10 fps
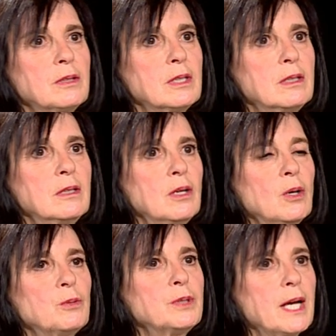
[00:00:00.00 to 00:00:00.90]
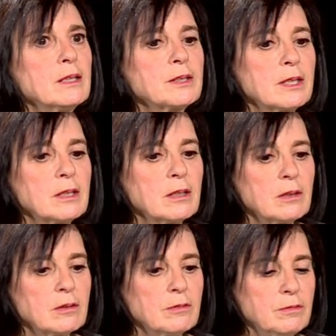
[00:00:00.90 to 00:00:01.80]
the reality
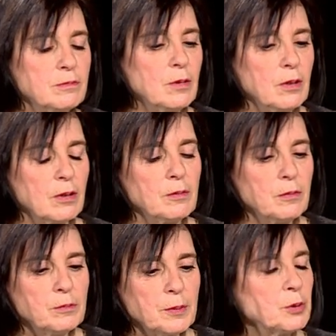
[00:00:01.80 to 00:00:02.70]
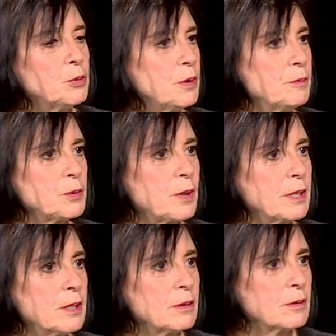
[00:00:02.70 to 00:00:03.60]
of uh, people who immigrate
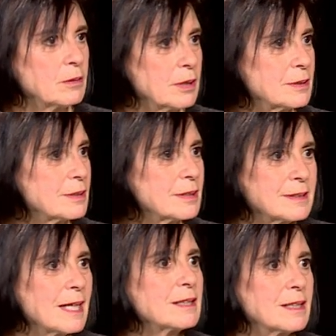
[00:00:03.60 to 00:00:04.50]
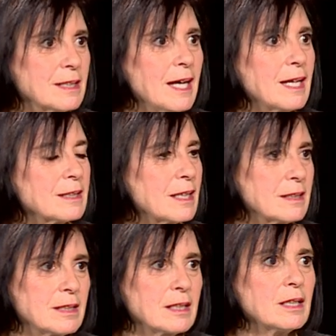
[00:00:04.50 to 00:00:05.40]
here is exactly that,
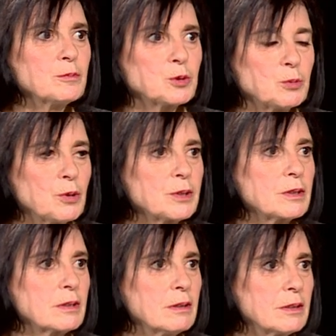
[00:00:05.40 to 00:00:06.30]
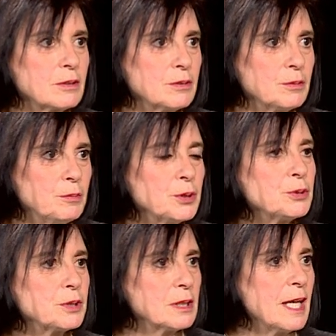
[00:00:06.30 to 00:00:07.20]
that they come to work and to
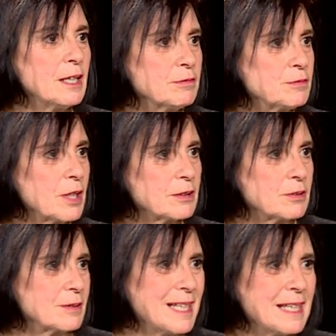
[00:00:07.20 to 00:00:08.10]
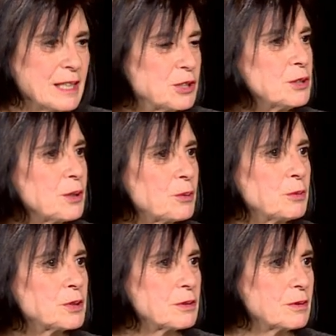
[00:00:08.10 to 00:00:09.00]
build a life, not to yep. take, you know,
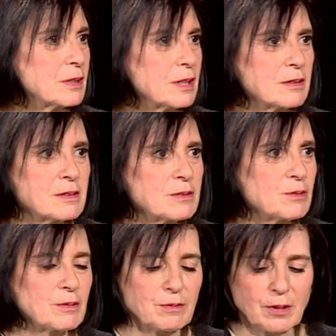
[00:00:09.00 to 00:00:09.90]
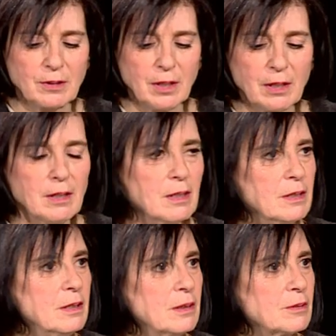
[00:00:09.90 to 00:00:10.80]
which I think is sort of. A, and and,
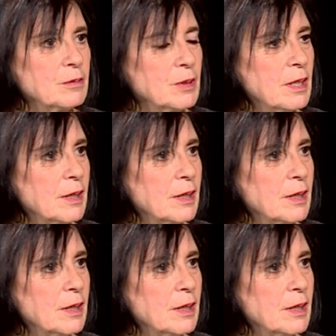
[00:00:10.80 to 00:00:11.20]
and you know, like yeah. my